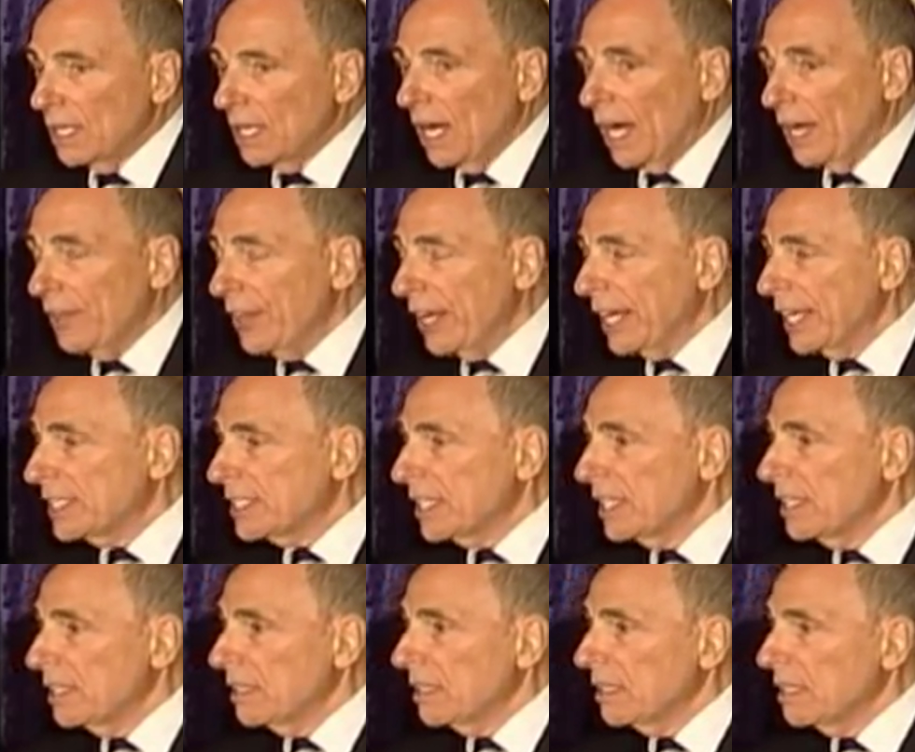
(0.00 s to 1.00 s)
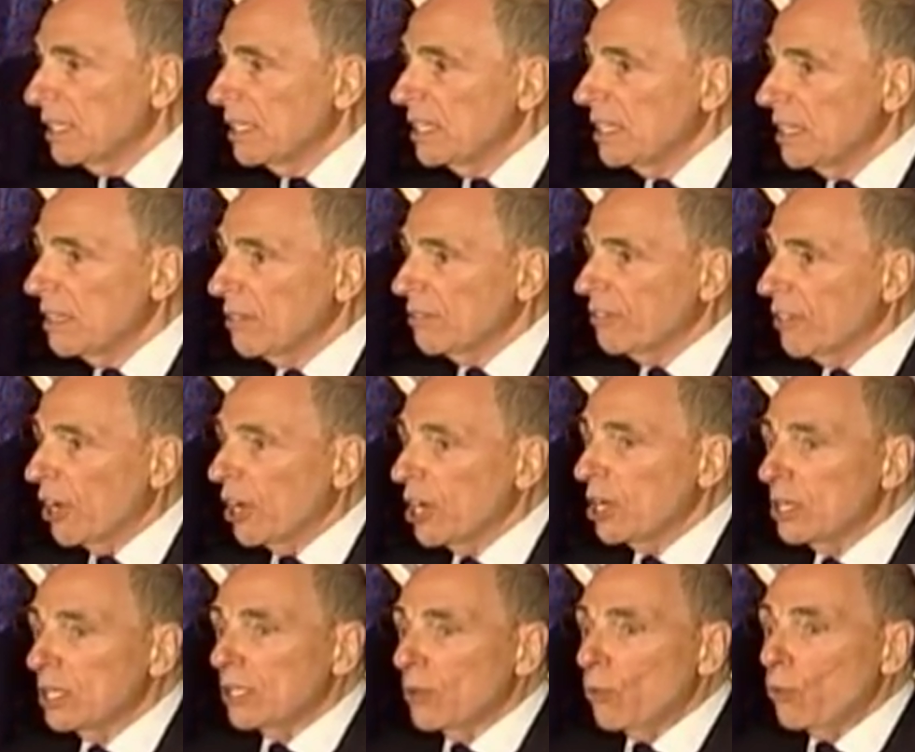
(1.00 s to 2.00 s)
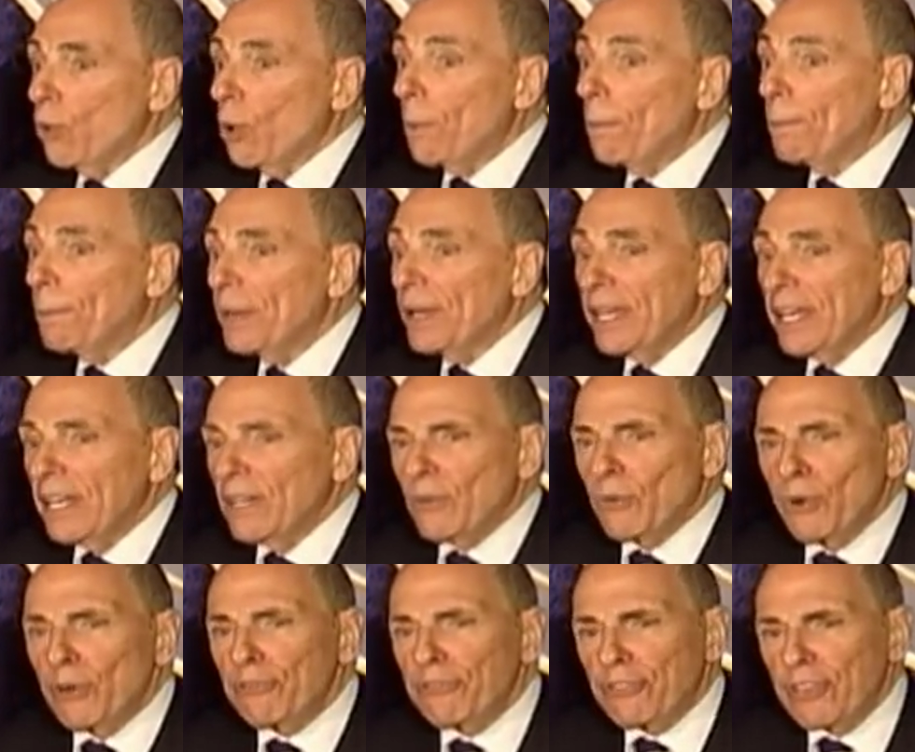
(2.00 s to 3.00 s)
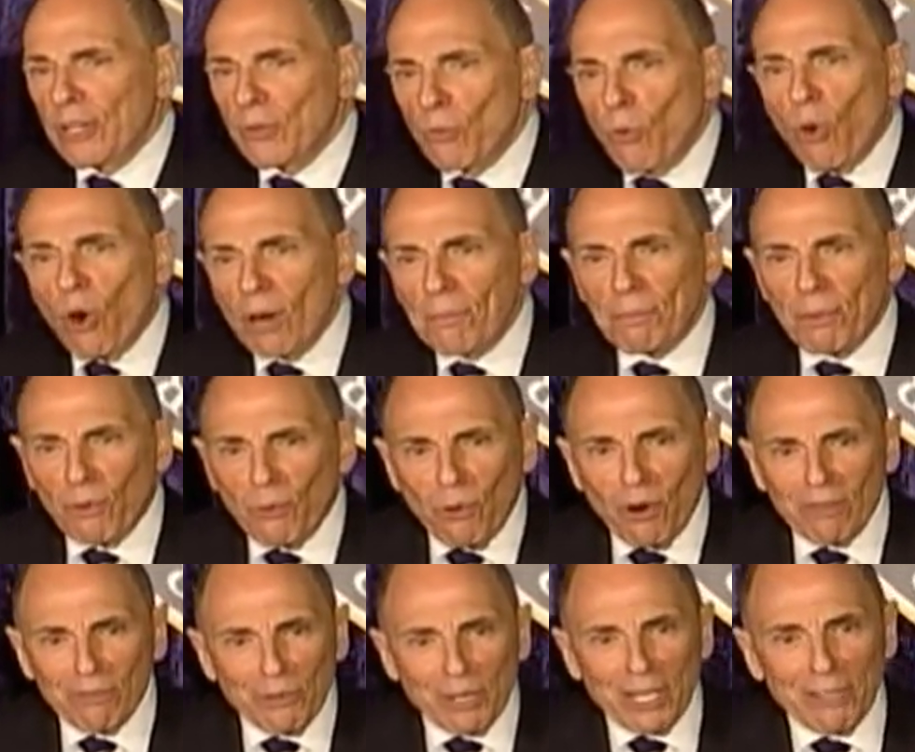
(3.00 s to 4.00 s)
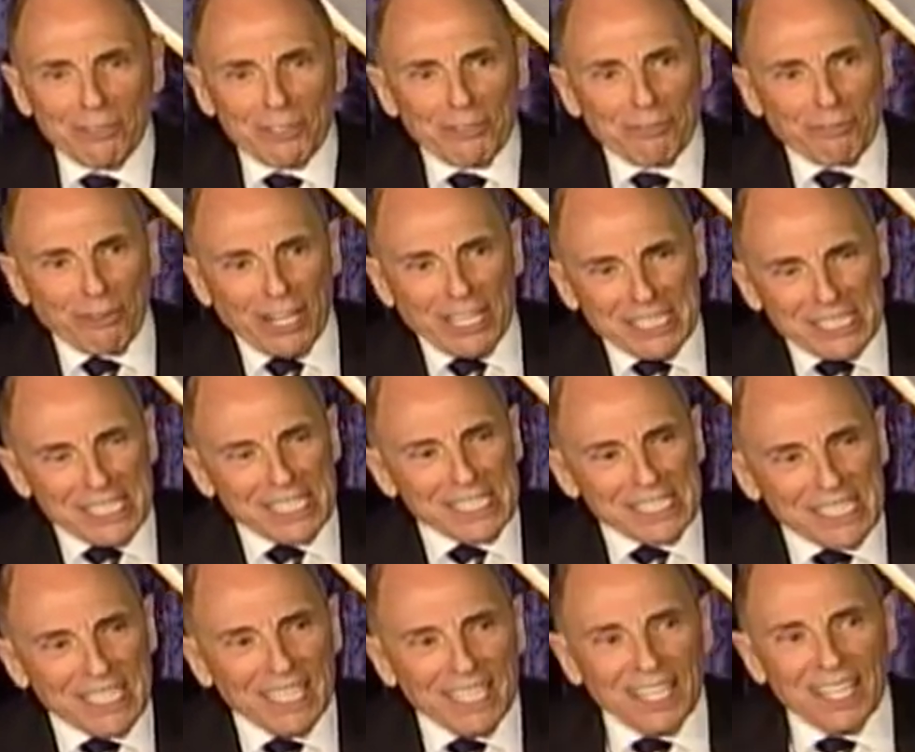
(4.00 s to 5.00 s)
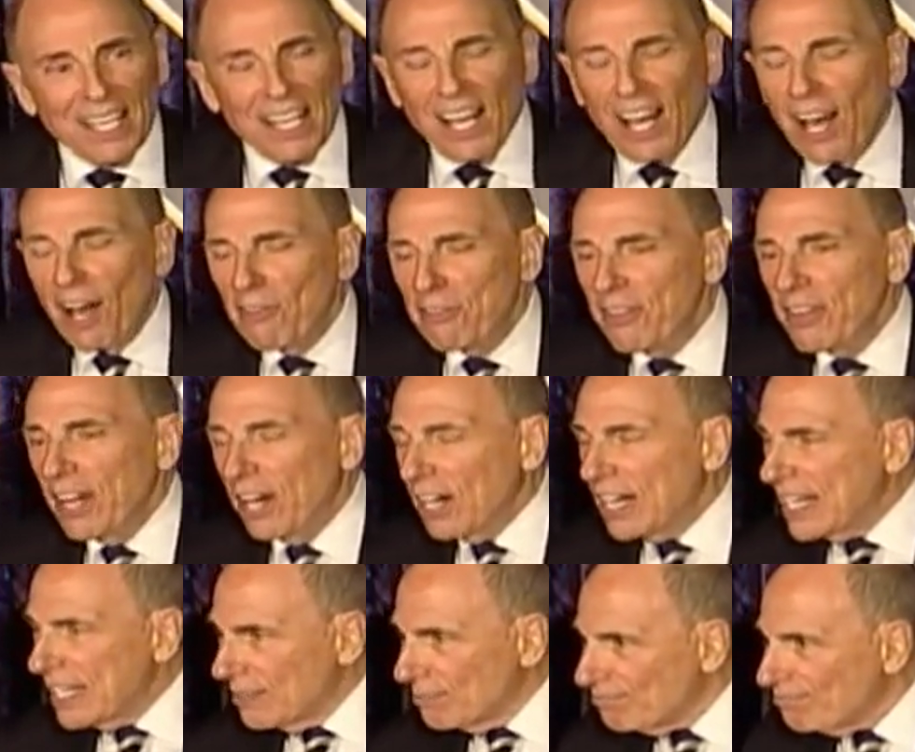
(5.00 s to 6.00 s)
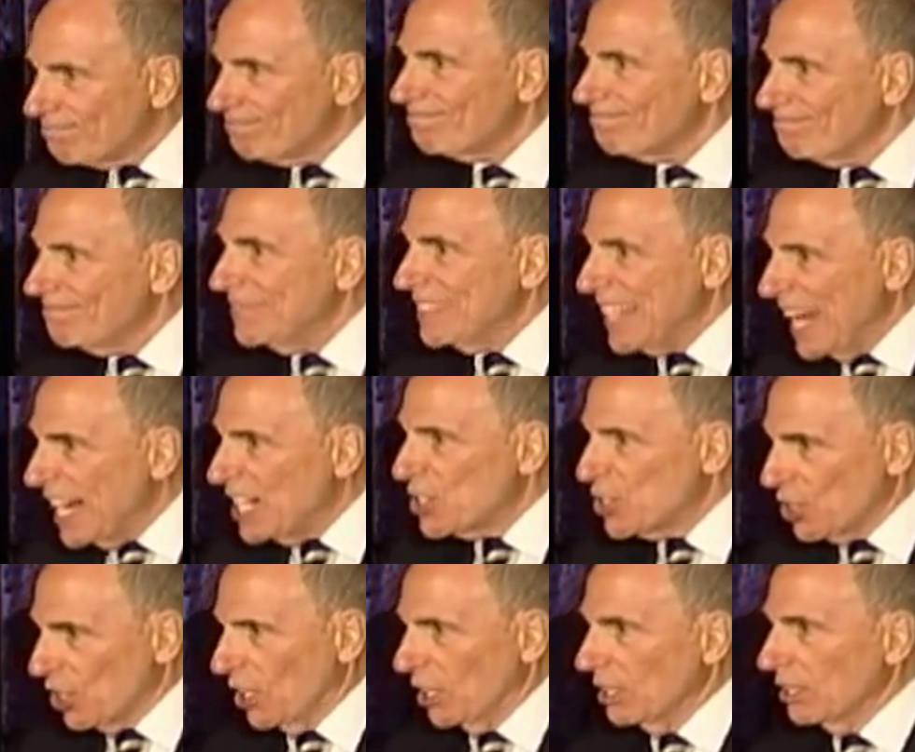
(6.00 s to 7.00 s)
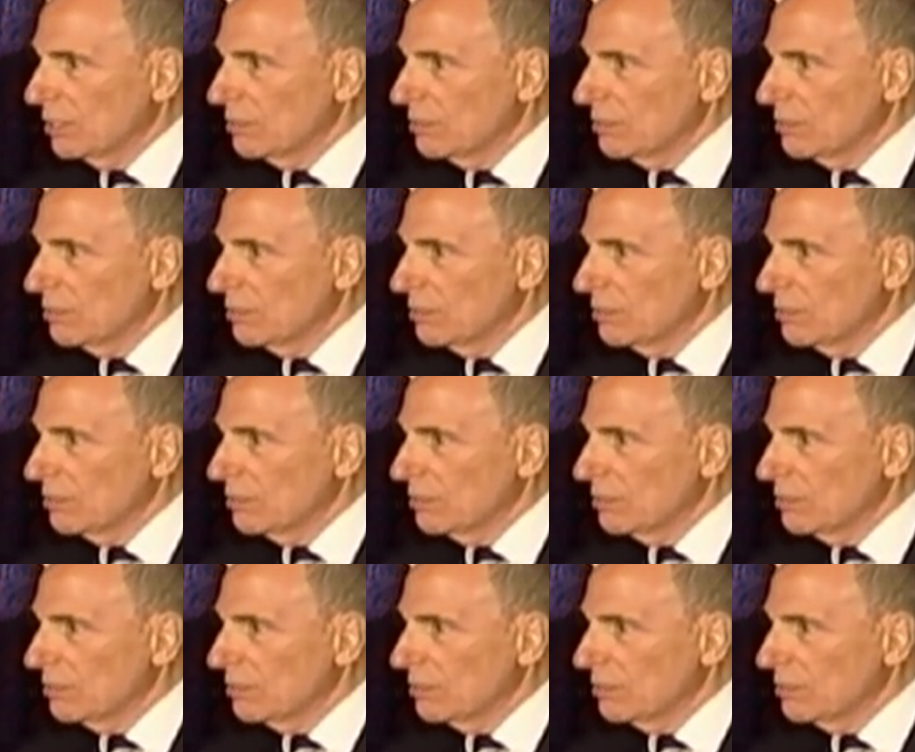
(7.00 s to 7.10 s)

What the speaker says: I think it's in their woof and warp, whatever the phrase is, of their nature.